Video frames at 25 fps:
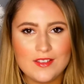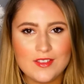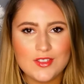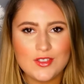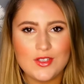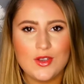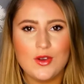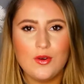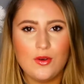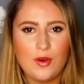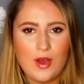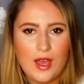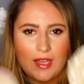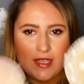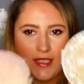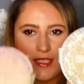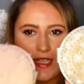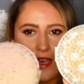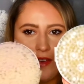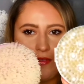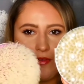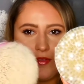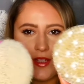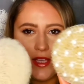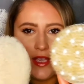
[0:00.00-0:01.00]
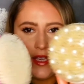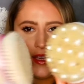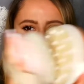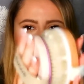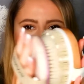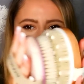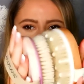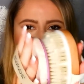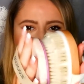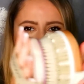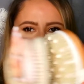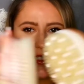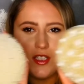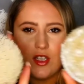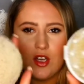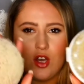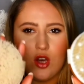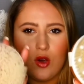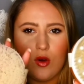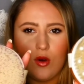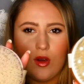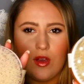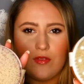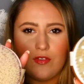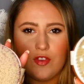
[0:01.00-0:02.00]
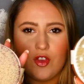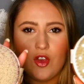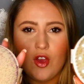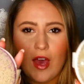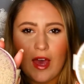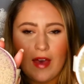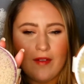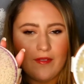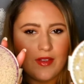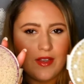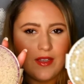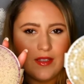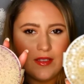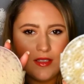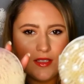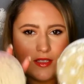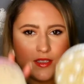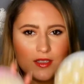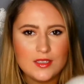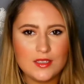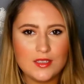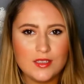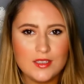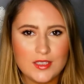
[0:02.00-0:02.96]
So I definitely give these a go if you haven't.